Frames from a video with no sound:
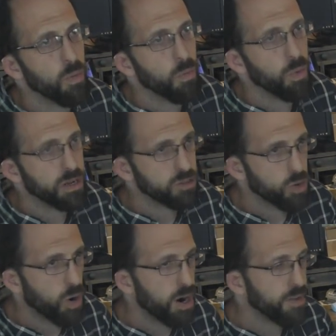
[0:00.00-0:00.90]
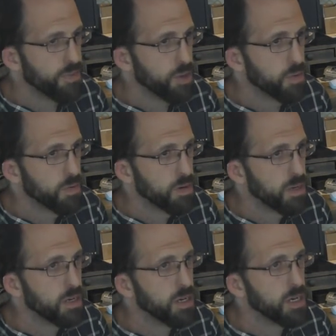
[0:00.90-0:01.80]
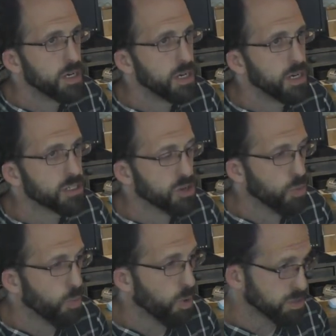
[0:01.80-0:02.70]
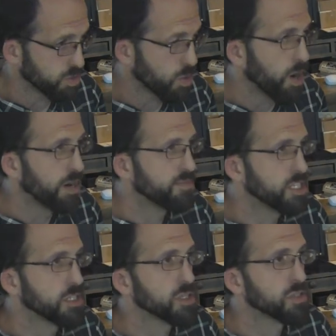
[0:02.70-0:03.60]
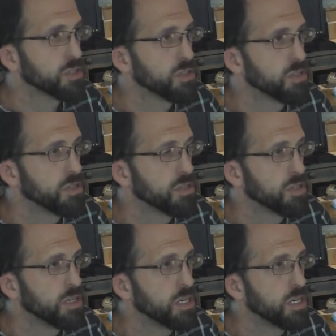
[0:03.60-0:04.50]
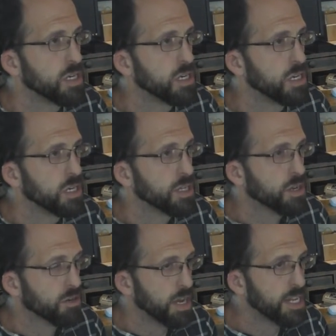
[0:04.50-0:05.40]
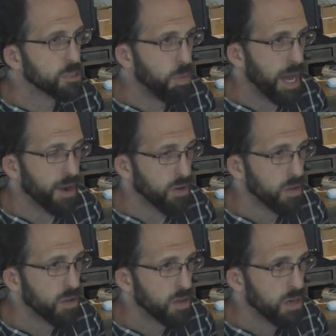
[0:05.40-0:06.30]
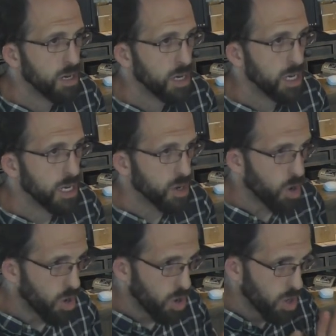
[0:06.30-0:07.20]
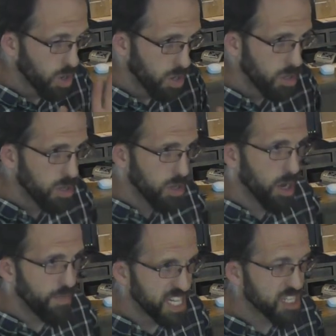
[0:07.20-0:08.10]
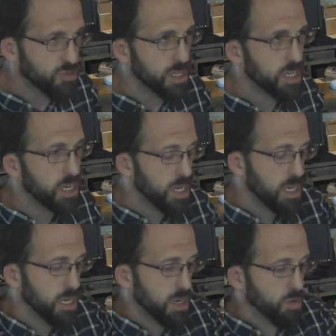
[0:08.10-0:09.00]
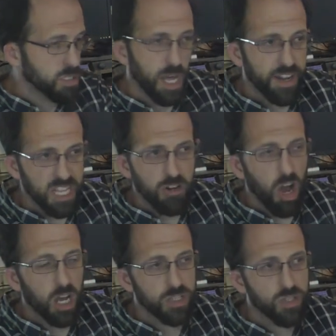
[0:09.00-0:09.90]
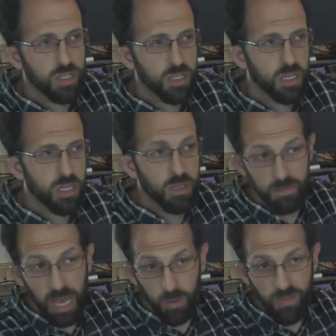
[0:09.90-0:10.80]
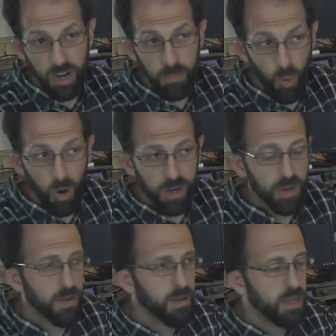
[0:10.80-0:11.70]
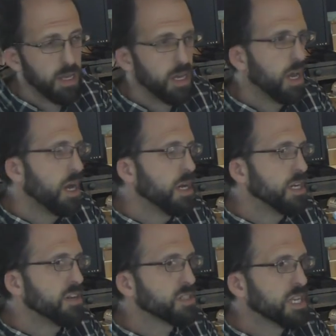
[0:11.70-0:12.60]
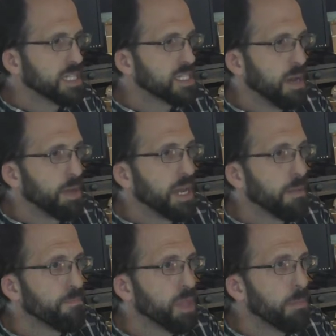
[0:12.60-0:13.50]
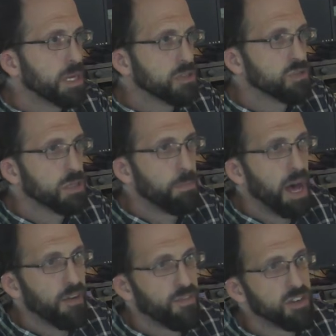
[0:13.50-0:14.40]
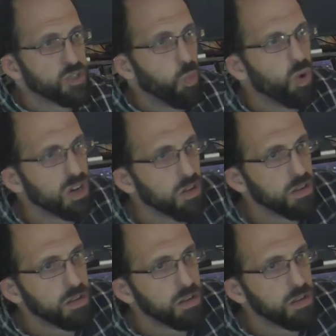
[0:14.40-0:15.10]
What is required of you was required of Jesus. The greatest battle in all of history was not at the cross. That was very important. It was Gethsemane, because it was the battle for his will.